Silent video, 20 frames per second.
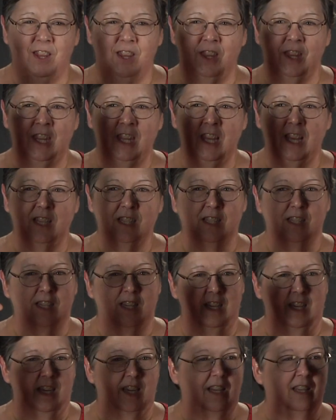this
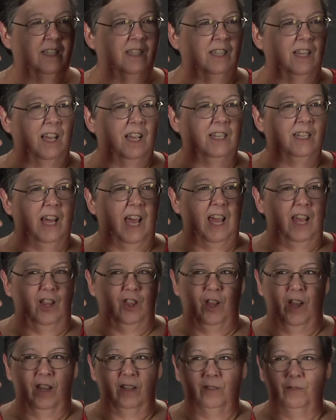is a
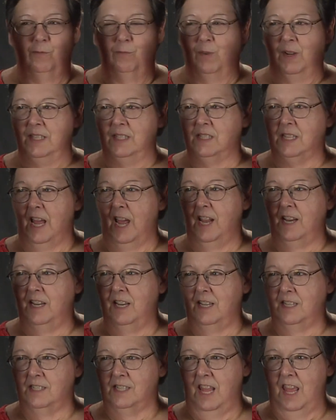dialogue. One side
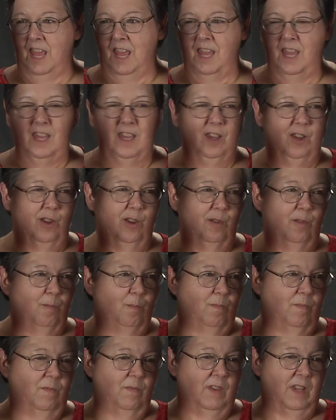is A,
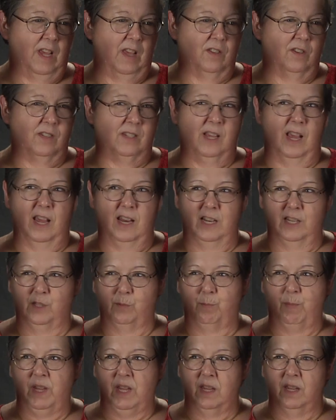the other side is
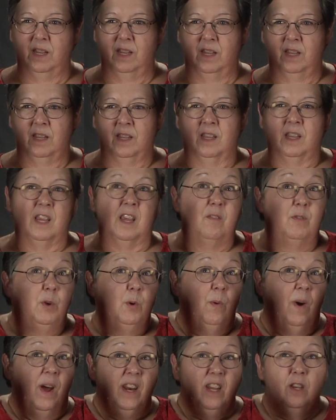B. If
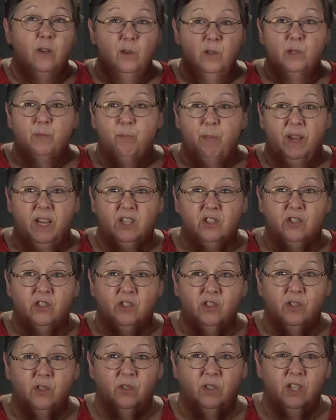you want to use
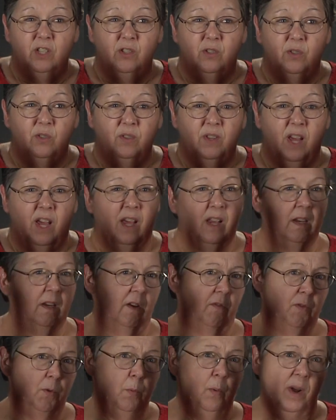pictures, you can do that.
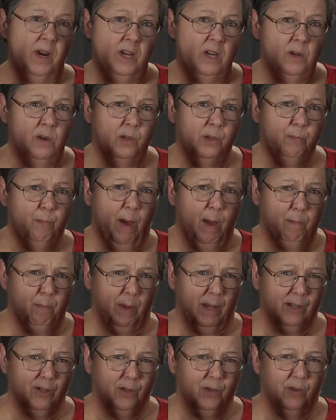If you want to use
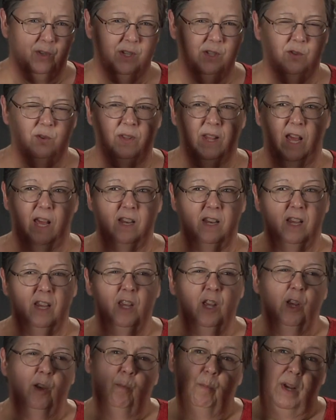puppets, you can do that.
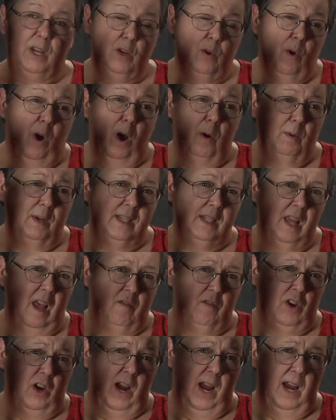But you always
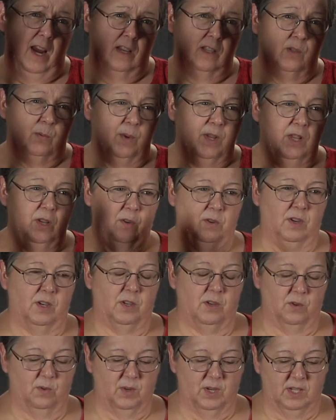have your hands with you to
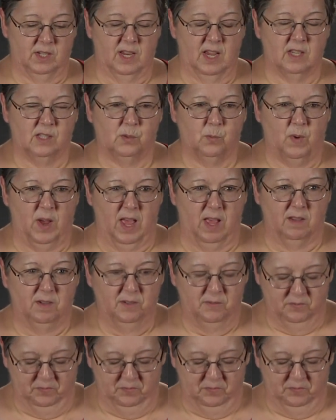do it as well.